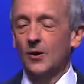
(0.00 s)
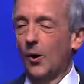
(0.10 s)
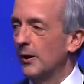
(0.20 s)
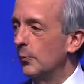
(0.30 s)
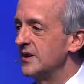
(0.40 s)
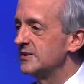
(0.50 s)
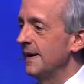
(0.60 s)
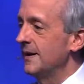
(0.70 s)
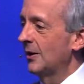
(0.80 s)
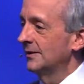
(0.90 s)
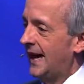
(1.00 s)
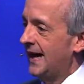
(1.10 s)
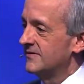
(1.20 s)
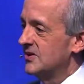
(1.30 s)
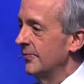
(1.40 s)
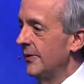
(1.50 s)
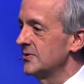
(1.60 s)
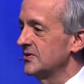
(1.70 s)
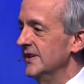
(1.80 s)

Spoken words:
or did we spend our lives on those